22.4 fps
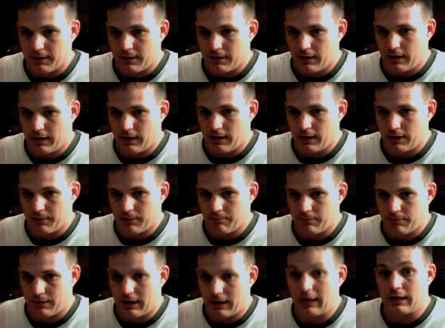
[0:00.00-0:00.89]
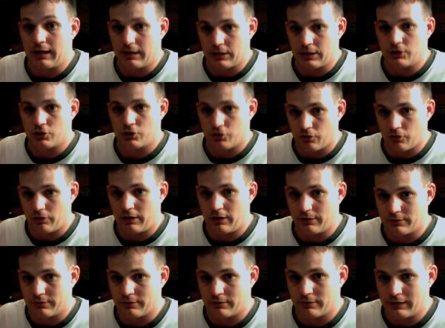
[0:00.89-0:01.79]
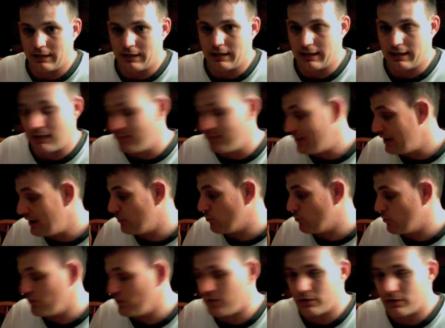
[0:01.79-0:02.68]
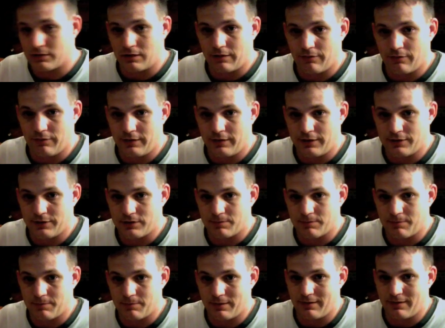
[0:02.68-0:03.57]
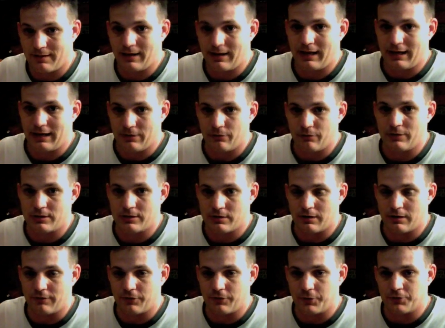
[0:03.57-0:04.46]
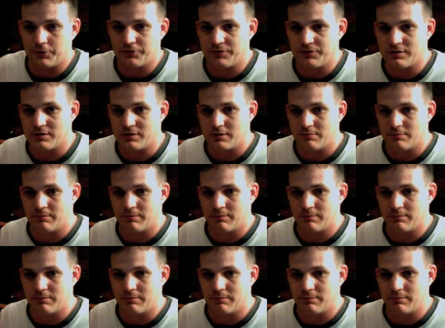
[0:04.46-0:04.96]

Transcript: um, I control alt delete, and that worked on this, but and I had restart the whole system.